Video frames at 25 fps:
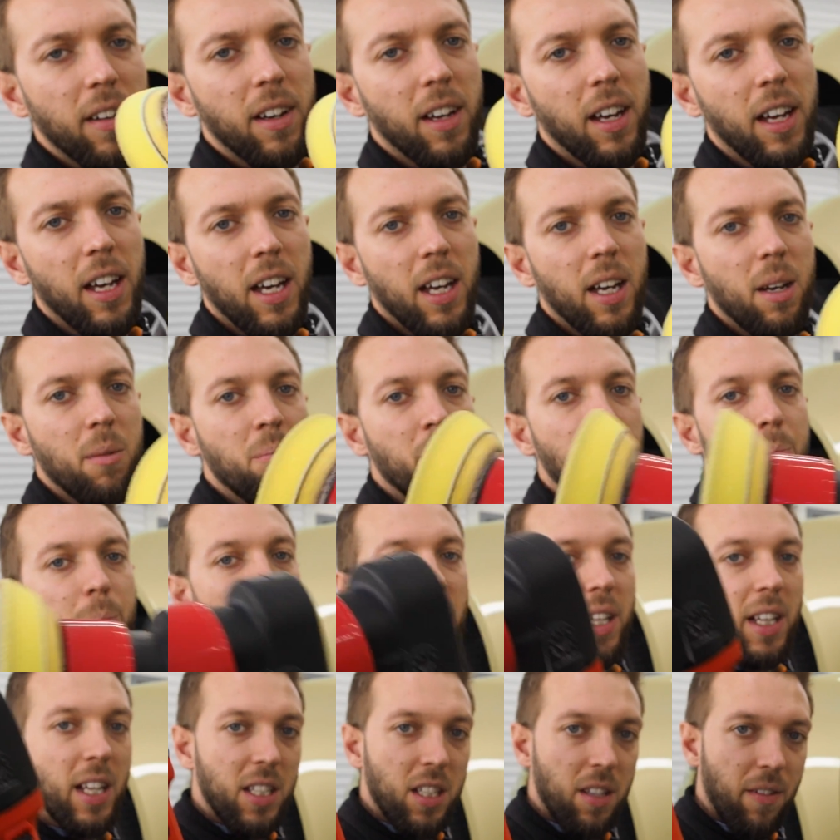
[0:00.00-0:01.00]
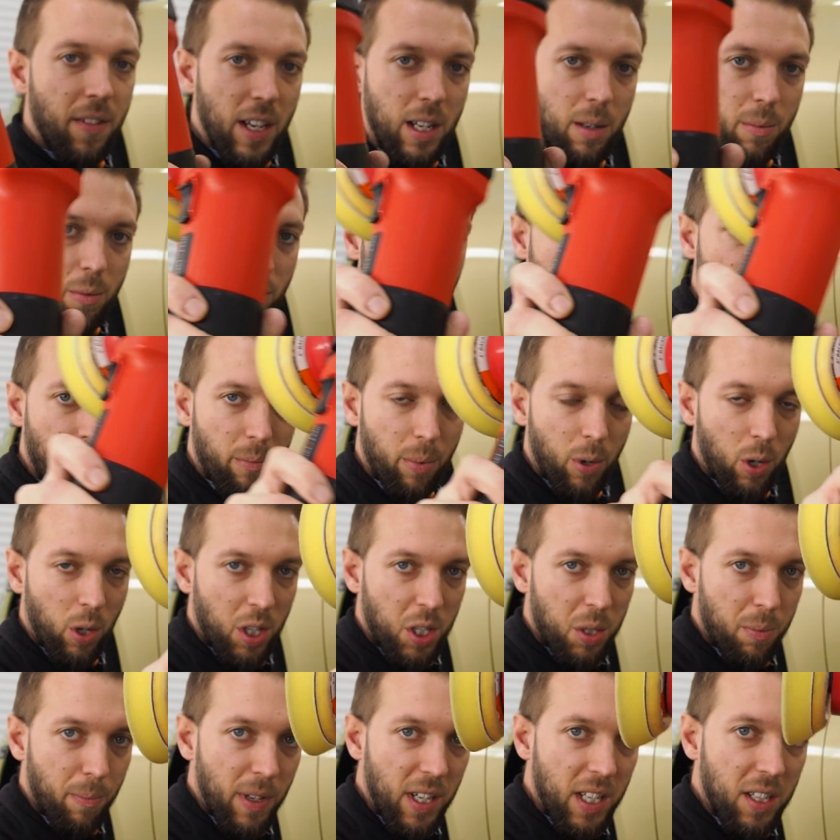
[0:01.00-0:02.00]
But that's available from
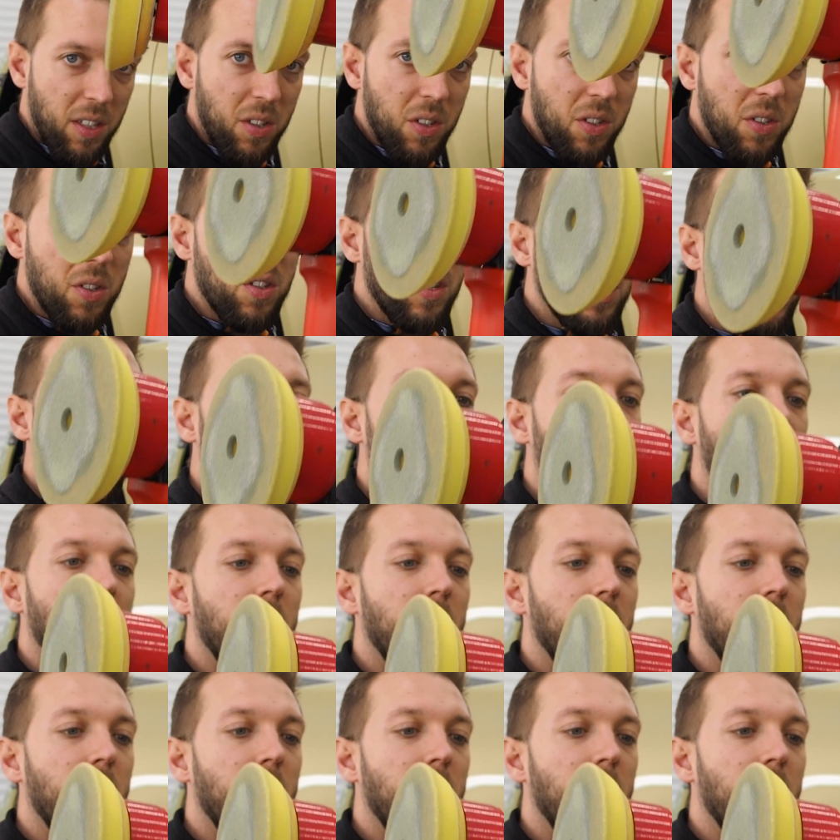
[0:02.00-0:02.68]
Polish Bliss.